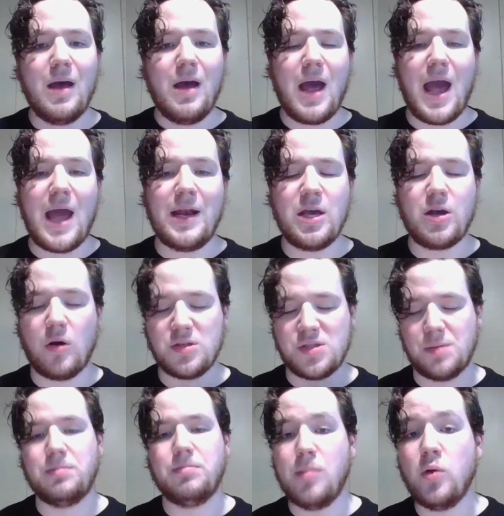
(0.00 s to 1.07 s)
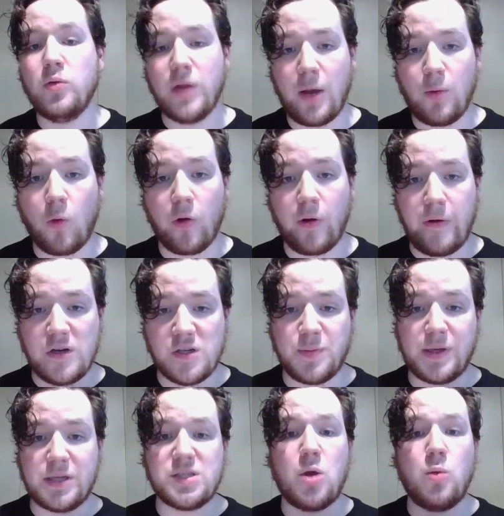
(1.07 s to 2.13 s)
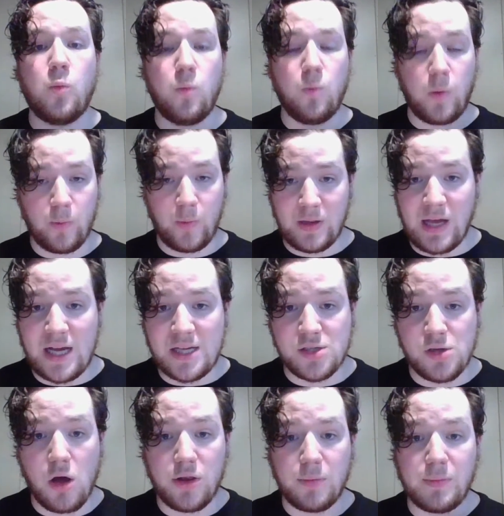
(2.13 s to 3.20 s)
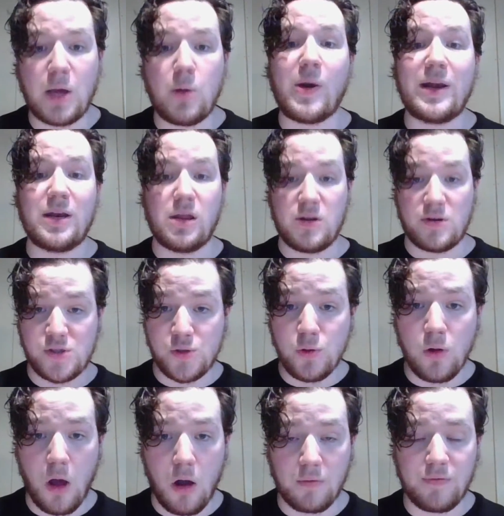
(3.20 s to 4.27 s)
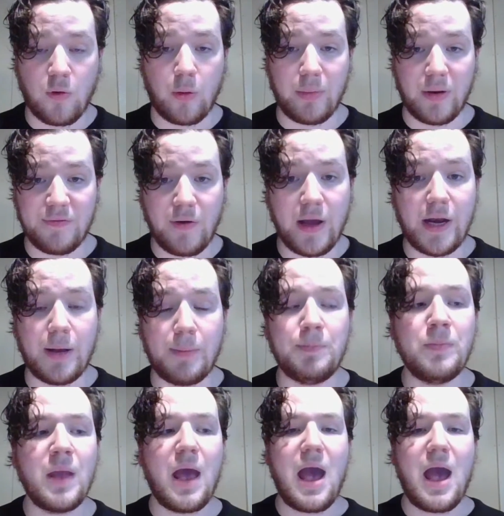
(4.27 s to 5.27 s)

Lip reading: And he calls them Moonlight Warriors because when we last saw them, they went into their Sulong form to fight him.